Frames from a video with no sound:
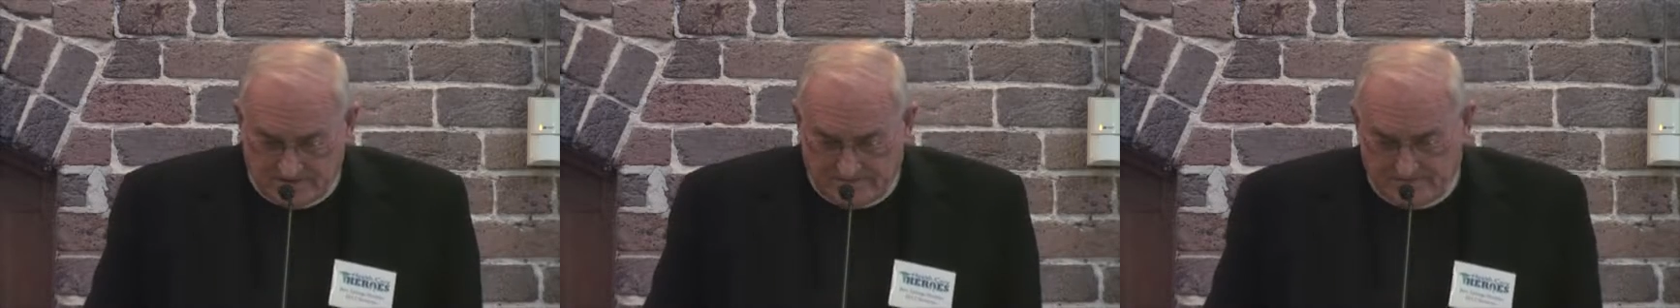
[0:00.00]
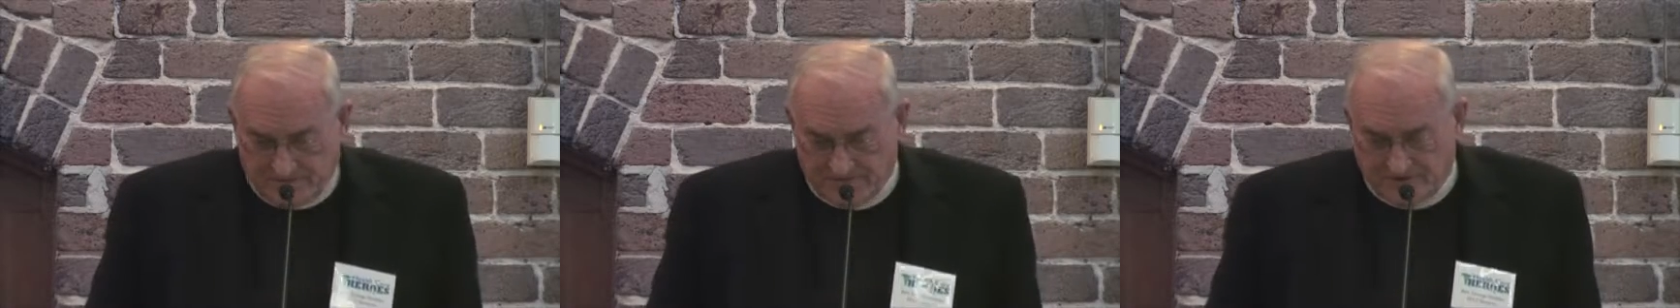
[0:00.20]

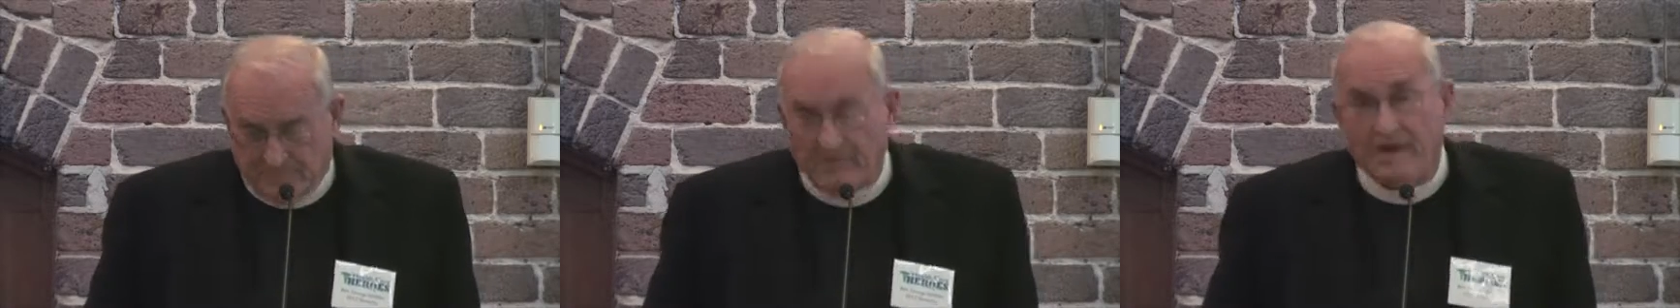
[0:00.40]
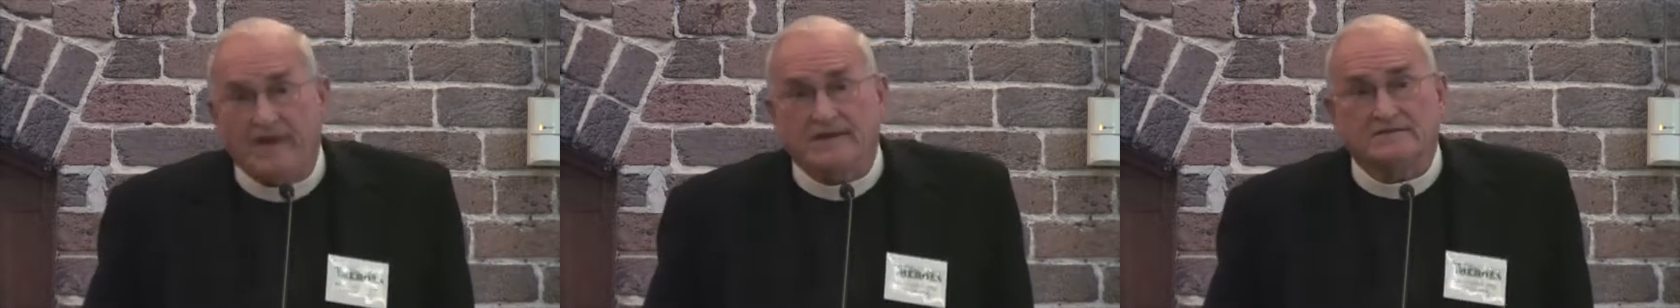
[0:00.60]
for
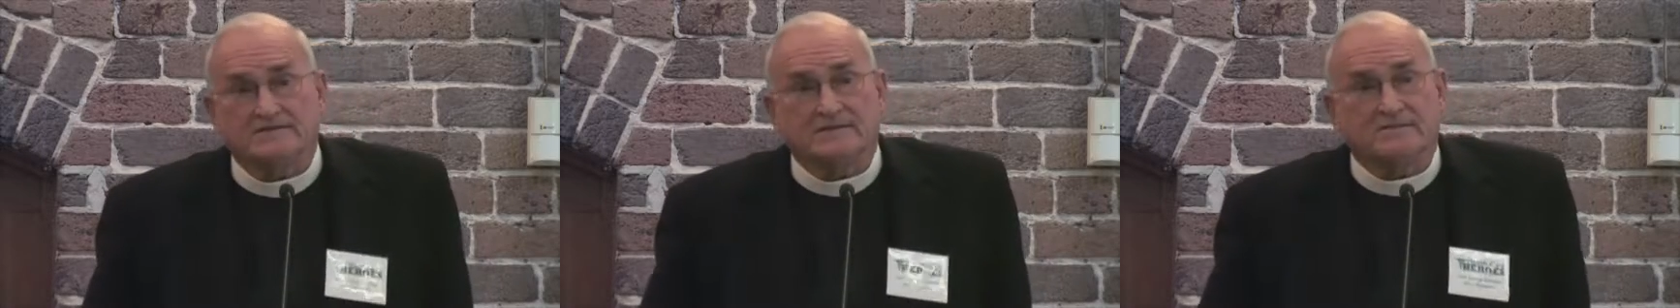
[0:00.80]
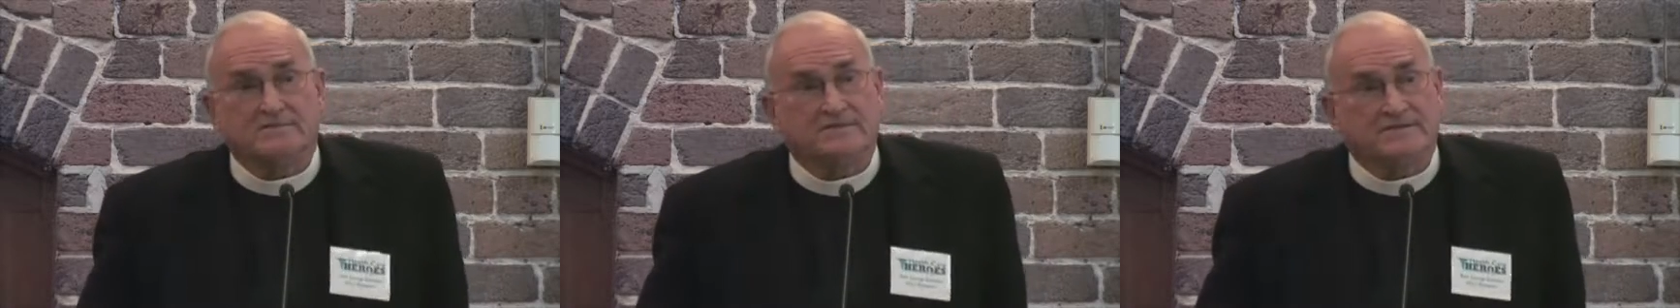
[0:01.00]
Jim
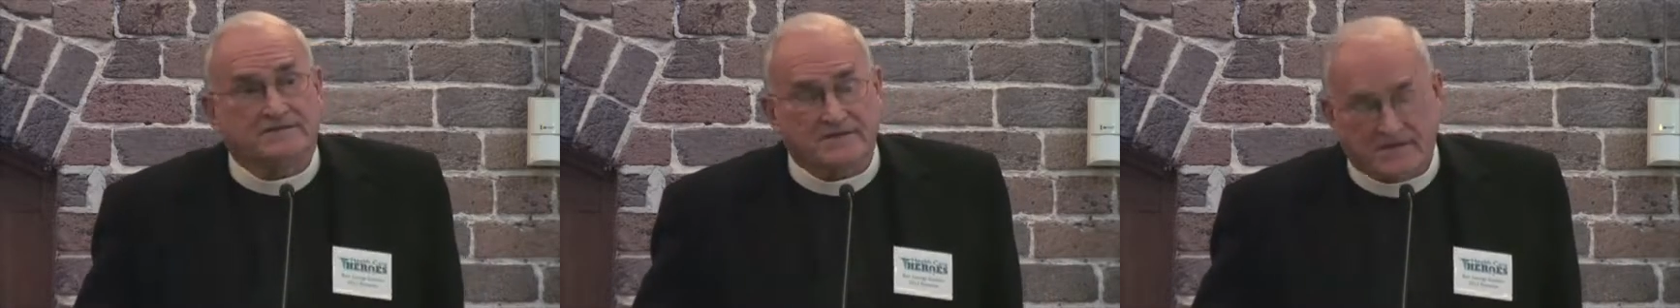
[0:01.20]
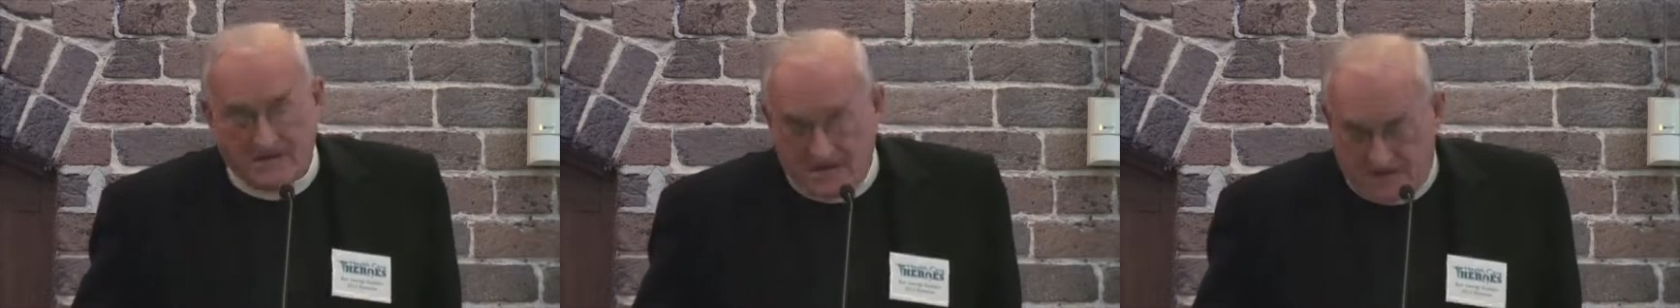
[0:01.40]
Haslam and
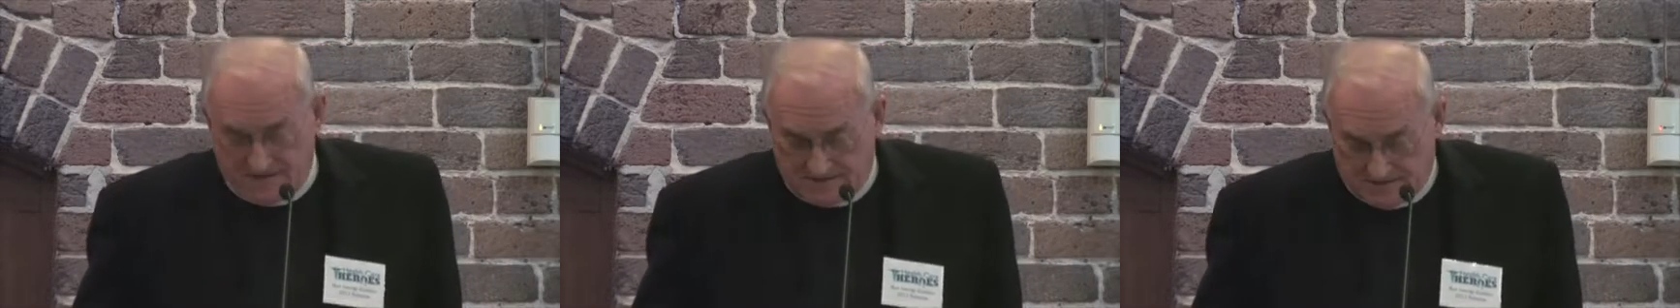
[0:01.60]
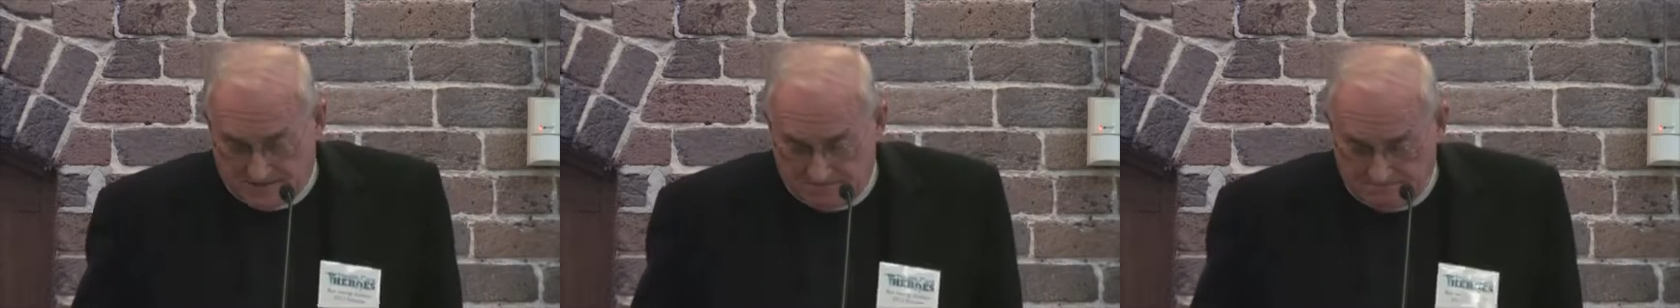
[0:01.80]
D
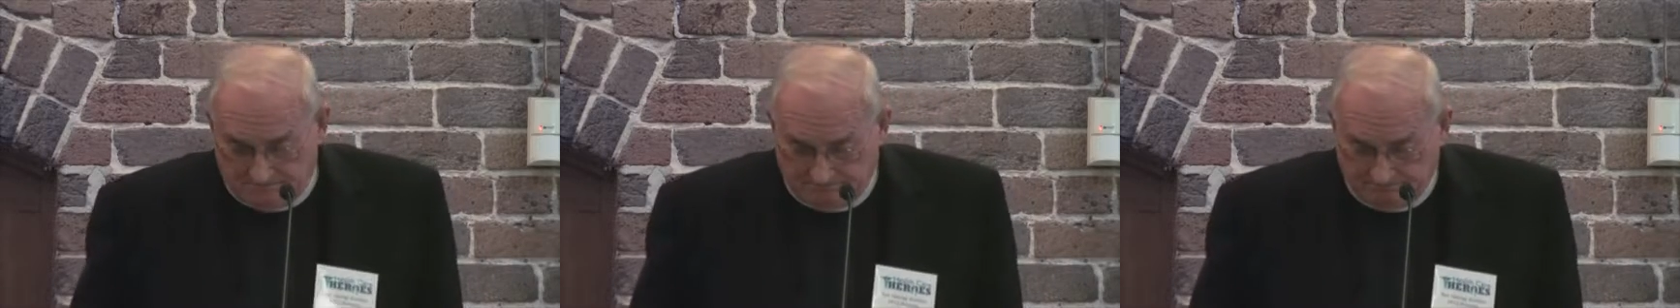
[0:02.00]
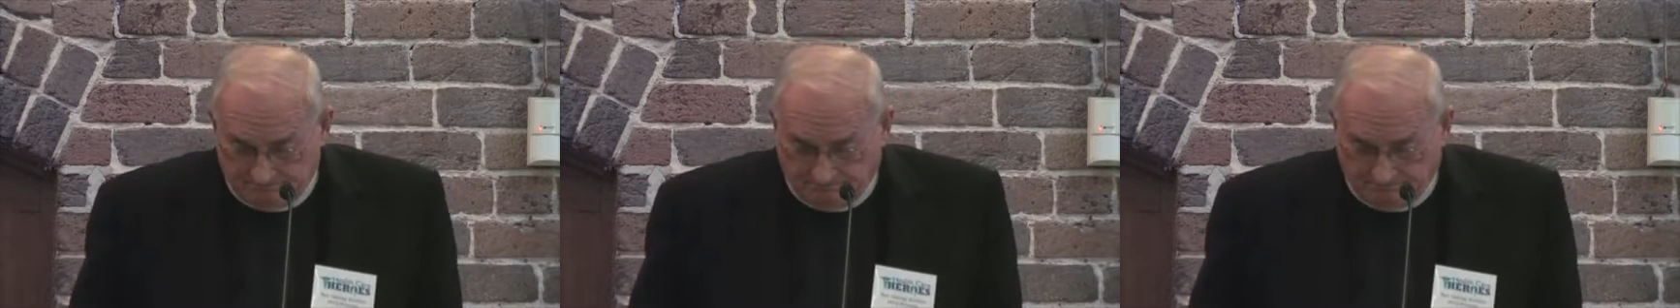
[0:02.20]
Haslam,